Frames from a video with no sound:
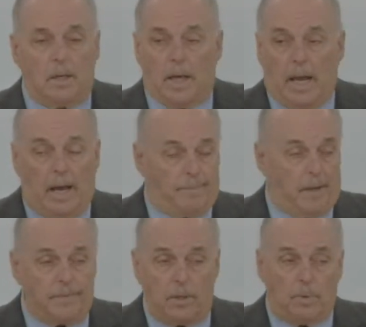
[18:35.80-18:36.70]
had
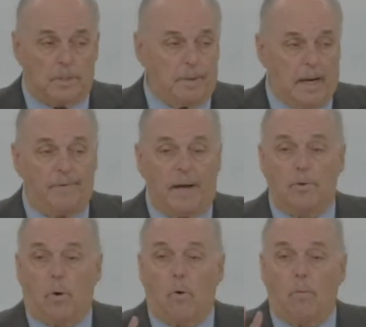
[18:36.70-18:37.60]
nothing to do with this man. I've had
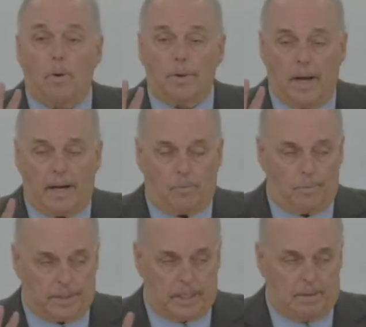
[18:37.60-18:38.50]
horrible night
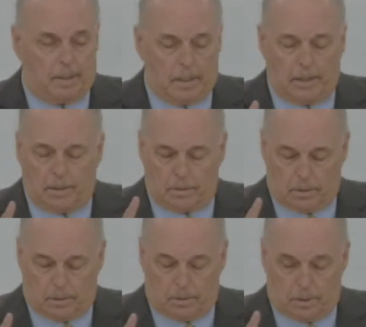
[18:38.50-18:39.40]
with him, and
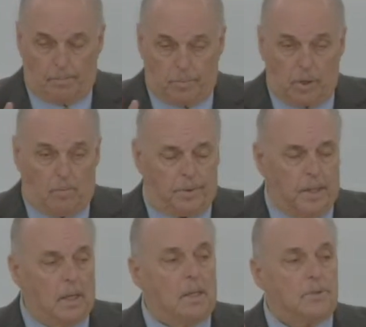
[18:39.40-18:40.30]
I'm troubled.
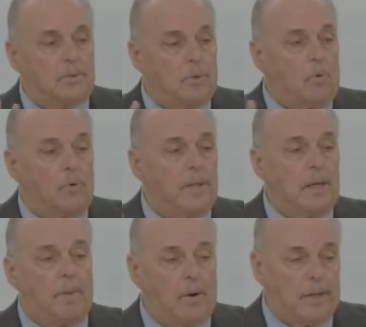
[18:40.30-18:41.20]
So don't do anything
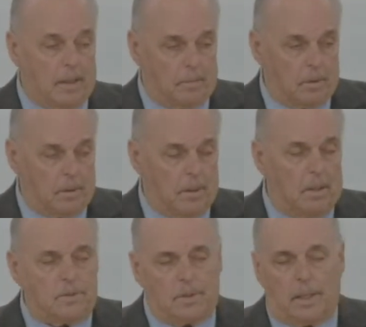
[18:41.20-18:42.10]
about him.
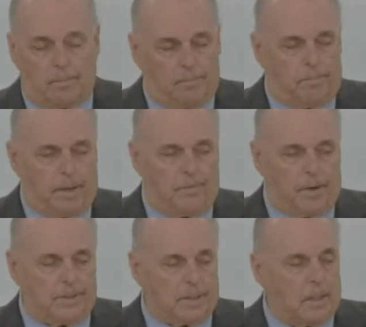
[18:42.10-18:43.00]
So that,
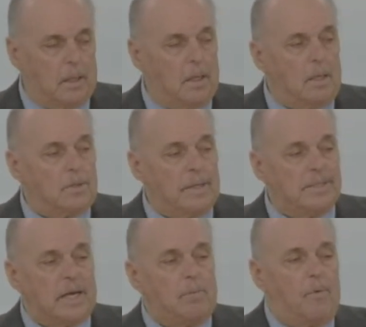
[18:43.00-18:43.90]
paraphrasing it. So he
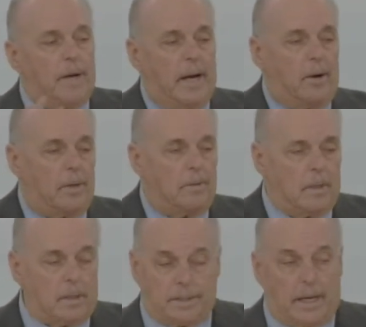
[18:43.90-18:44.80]
sent him over to Herod
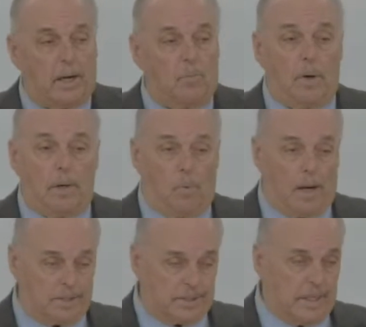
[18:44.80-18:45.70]
because Herod really
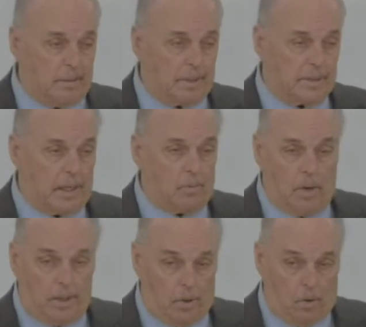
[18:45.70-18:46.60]
wanted to see him because Herod
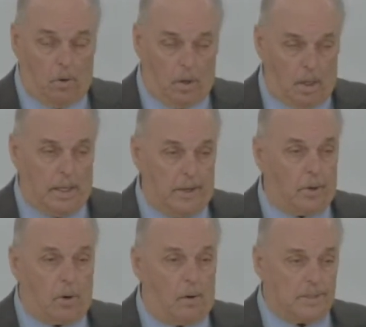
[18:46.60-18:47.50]
wanted to know. He
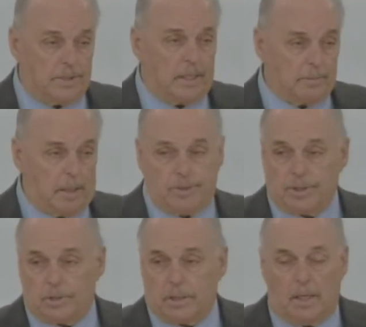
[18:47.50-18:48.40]
heard all these things about
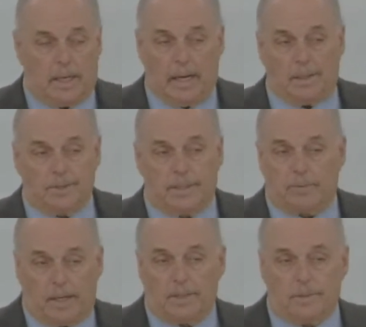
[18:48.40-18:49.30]
Jesus healing the sick,
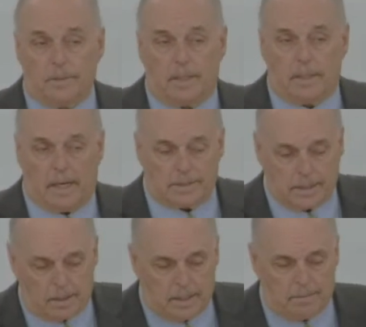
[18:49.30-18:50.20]
raising the dead, casting
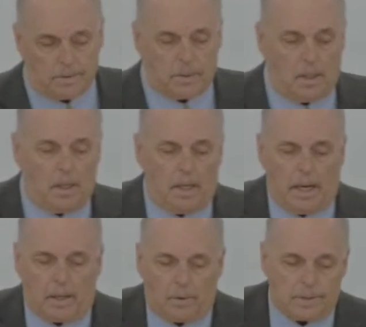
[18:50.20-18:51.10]
out devils,
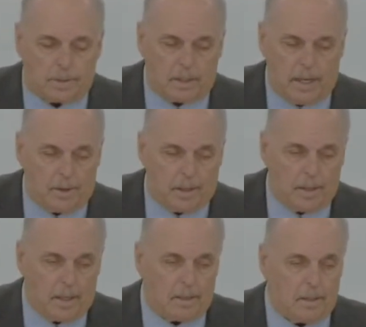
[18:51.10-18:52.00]
and of course Herod
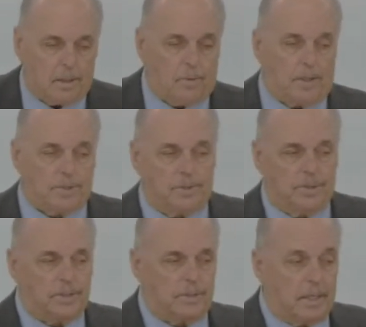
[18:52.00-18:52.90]
uh, questioned
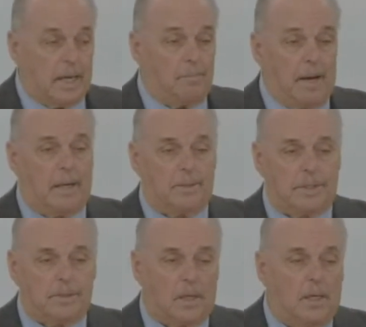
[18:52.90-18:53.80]
Jesus and he got mad at
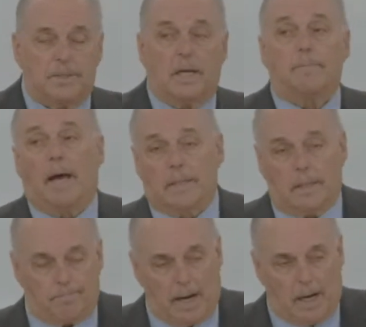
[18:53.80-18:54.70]
Jesus, sent him back to
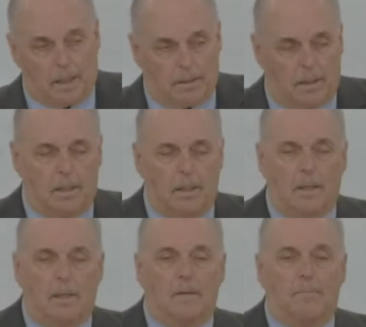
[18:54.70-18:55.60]
Pilate.
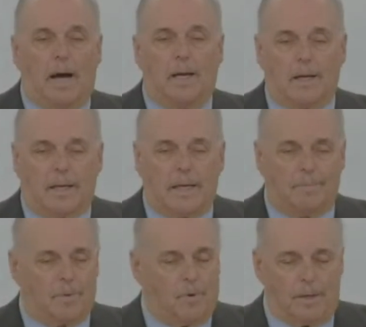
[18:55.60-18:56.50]
Pilate
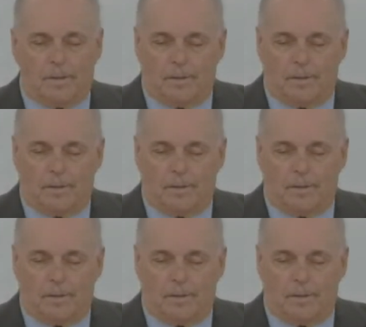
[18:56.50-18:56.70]
again going